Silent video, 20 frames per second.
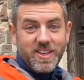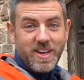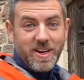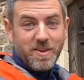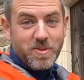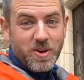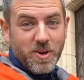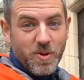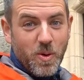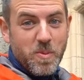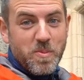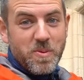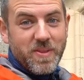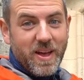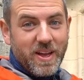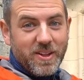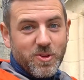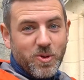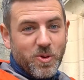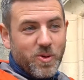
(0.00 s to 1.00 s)
that I'm going to open
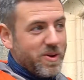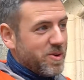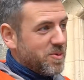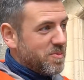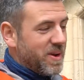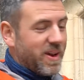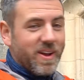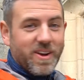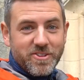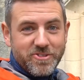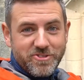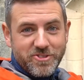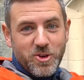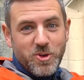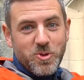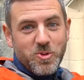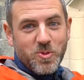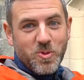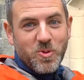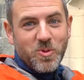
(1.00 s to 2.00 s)
that door and it'll be like a
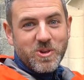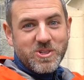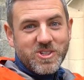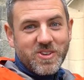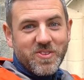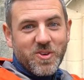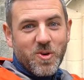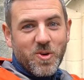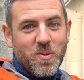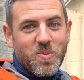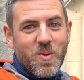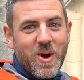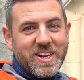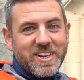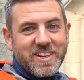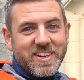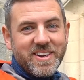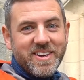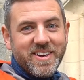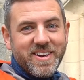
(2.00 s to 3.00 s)
funeral or something, or a
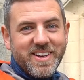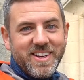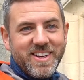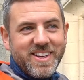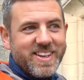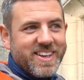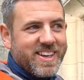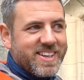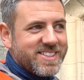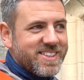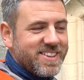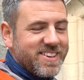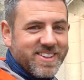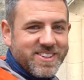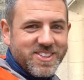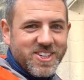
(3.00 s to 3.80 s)
wedding. It's like